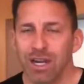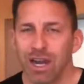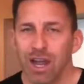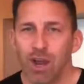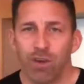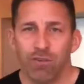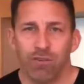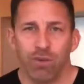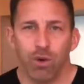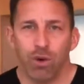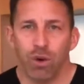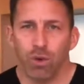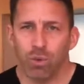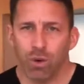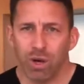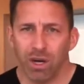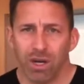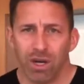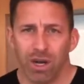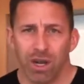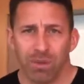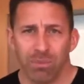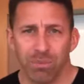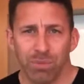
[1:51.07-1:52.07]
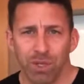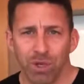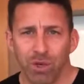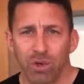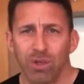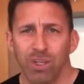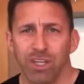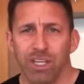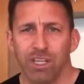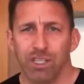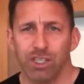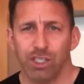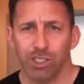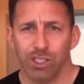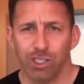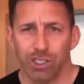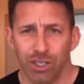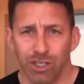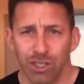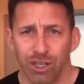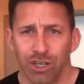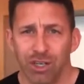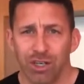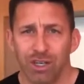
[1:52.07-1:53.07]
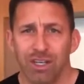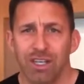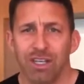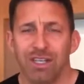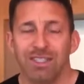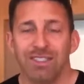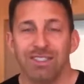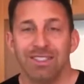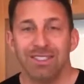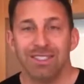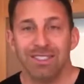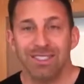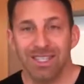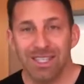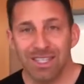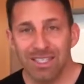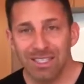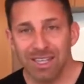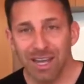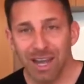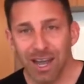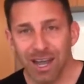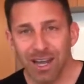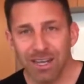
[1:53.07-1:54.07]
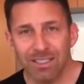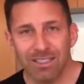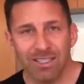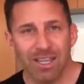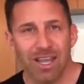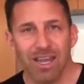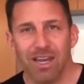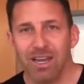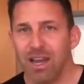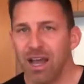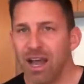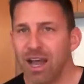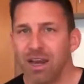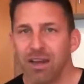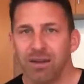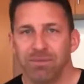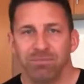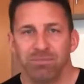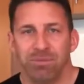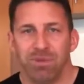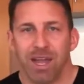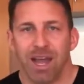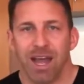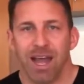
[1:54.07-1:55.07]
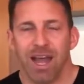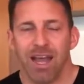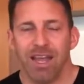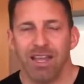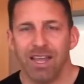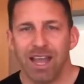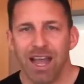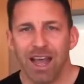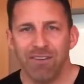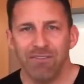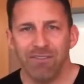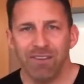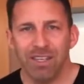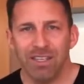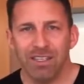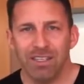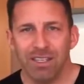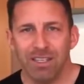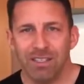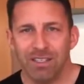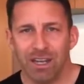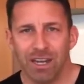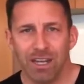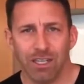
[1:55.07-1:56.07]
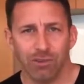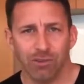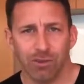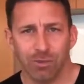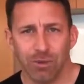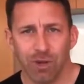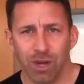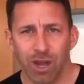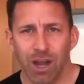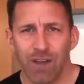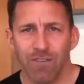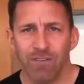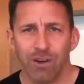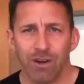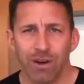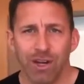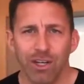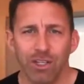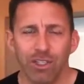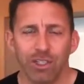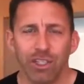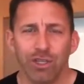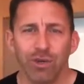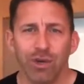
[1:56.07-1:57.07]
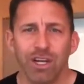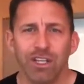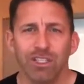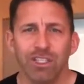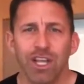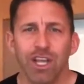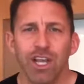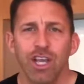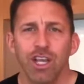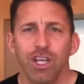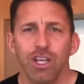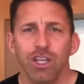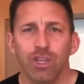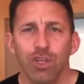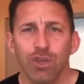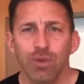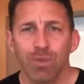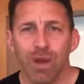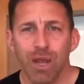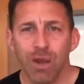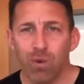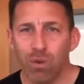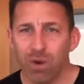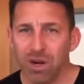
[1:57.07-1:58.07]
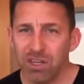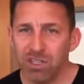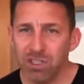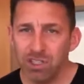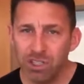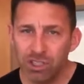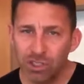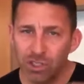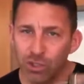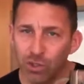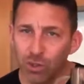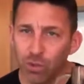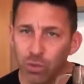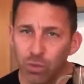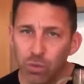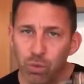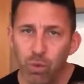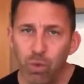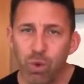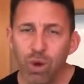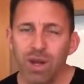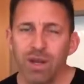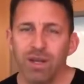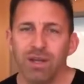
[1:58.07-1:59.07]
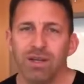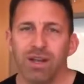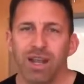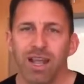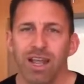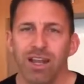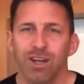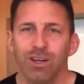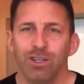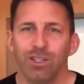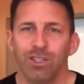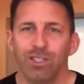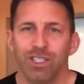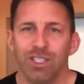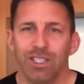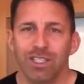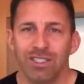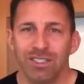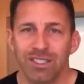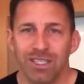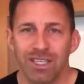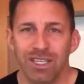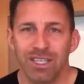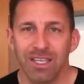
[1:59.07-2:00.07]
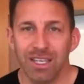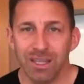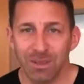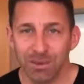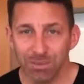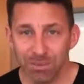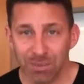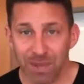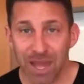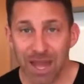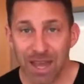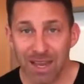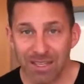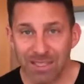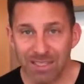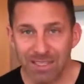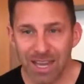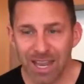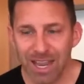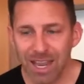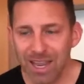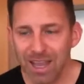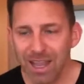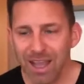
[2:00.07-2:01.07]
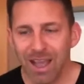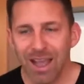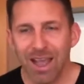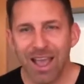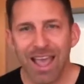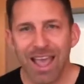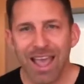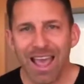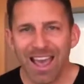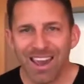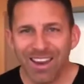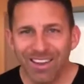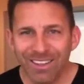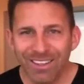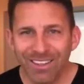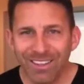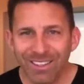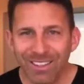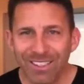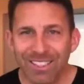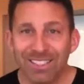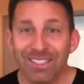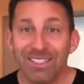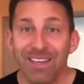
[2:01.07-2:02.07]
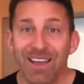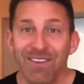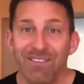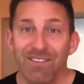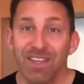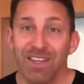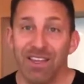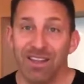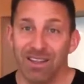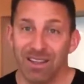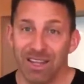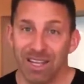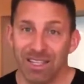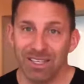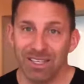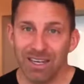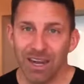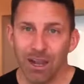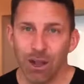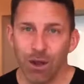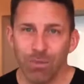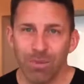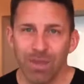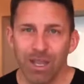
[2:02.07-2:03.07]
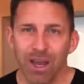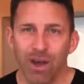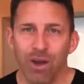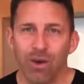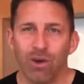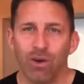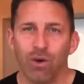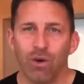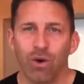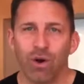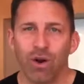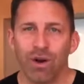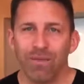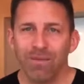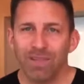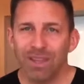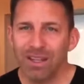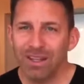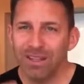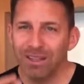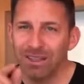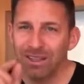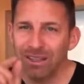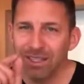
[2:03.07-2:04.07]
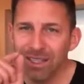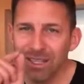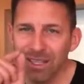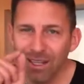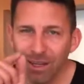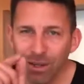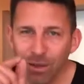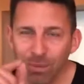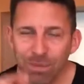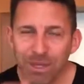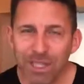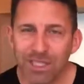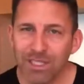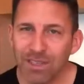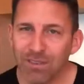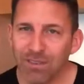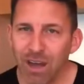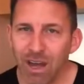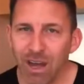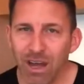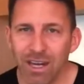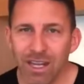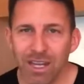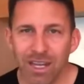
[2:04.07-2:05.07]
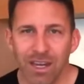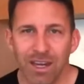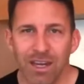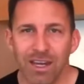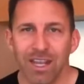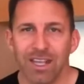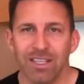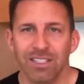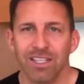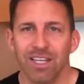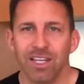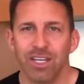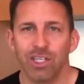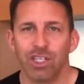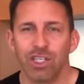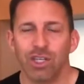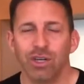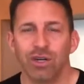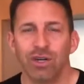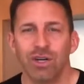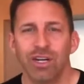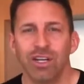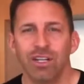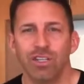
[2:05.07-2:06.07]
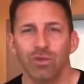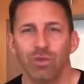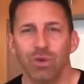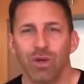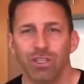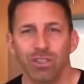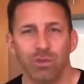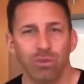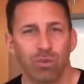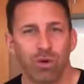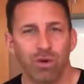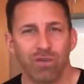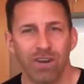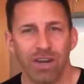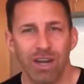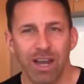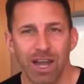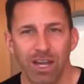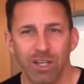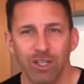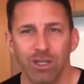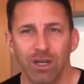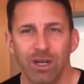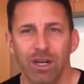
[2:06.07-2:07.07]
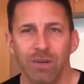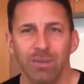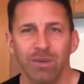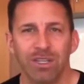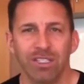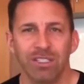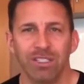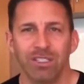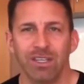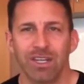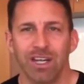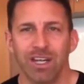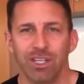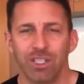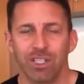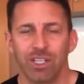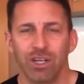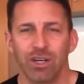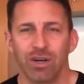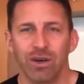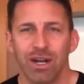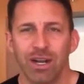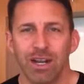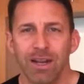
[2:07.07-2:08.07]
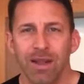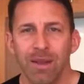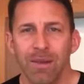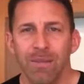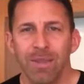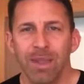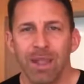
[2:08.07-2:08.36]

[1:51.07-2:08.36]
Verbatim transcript: Now, if you are working on purely a sugar detox and not a high caffeine detox from coffee or energy drinks, you might wanna just do one energy tea that day add a little stevia, gonna help you out, or little bits of honey. Honey has a lot of sugar in it as well. It's more of a natural honey, but it still has sugar in it.